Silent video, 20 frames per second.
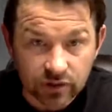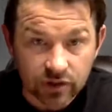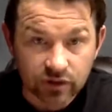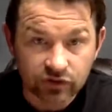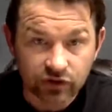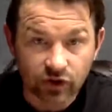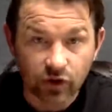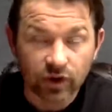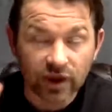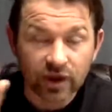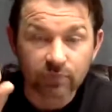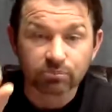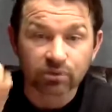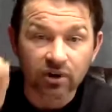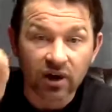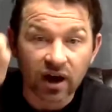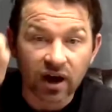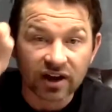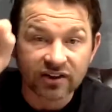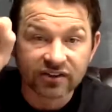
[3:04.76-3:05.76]
So it
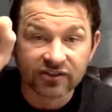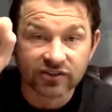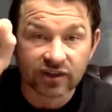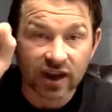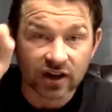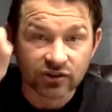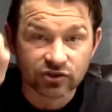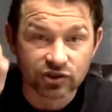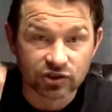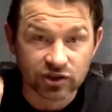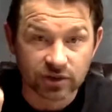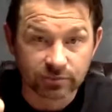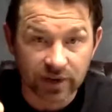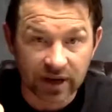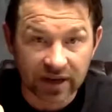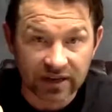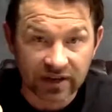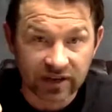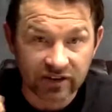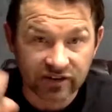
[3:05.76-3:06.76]
blocks estrogen
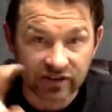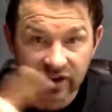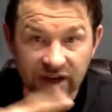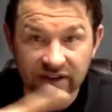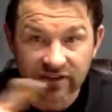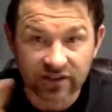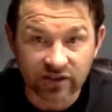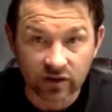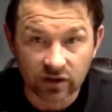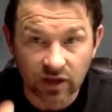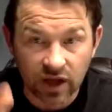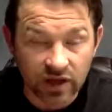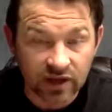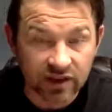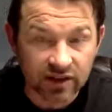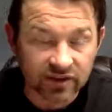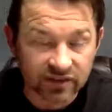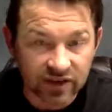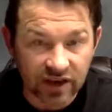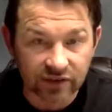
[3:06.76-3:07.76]
binding sites. And a lot of
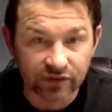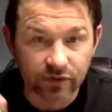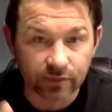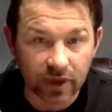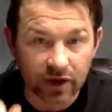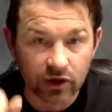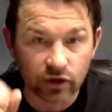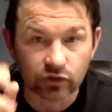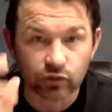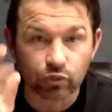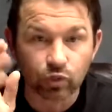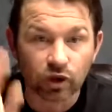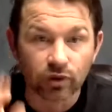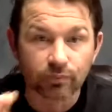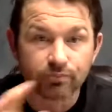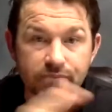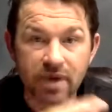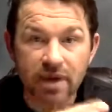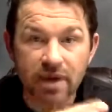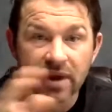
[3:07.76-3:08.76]
these heavy metals will
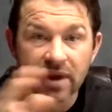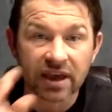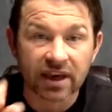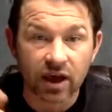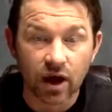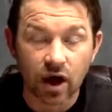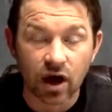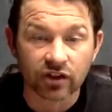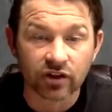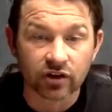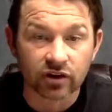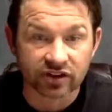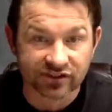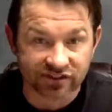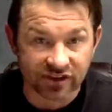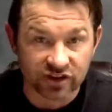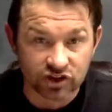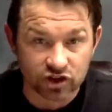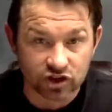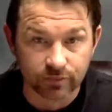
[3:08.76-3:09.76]
mimic other
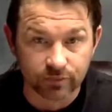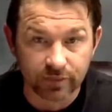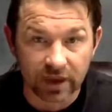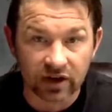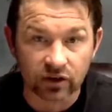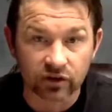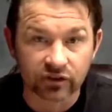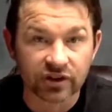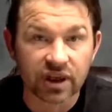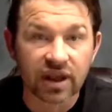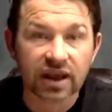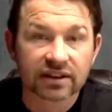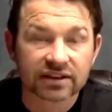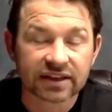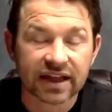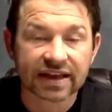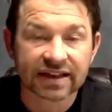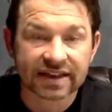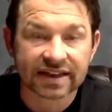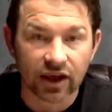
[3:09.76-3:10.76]
essential metals
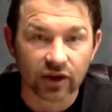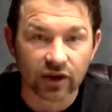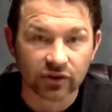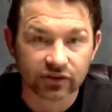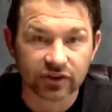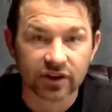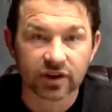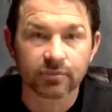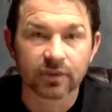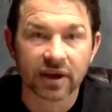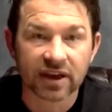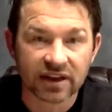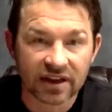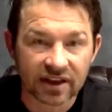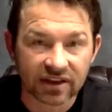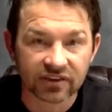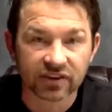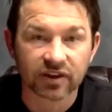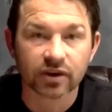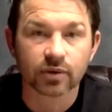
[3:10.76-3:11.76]
like calcium,
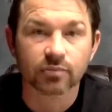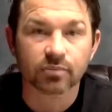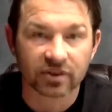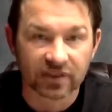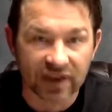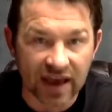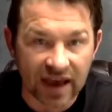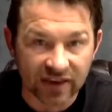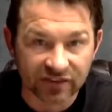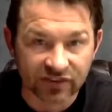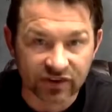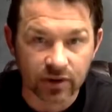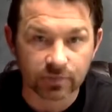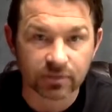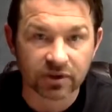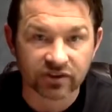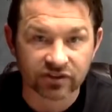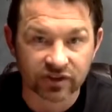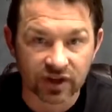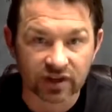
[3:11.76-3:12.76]
magnesium, potassium,
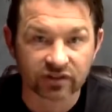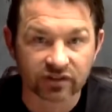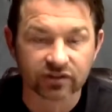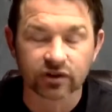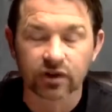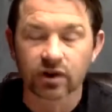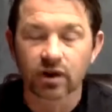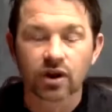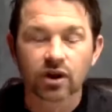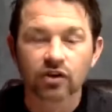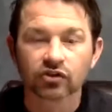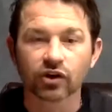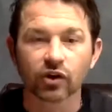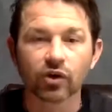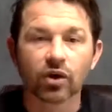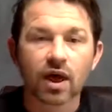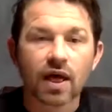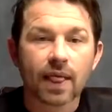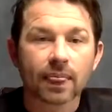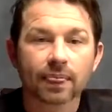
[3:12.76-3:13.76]
and such. So
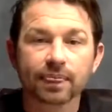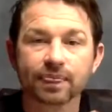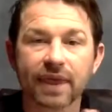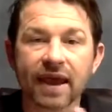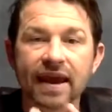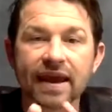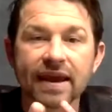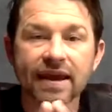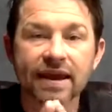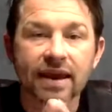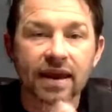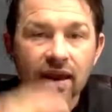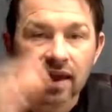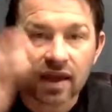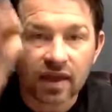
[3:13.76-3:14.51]
they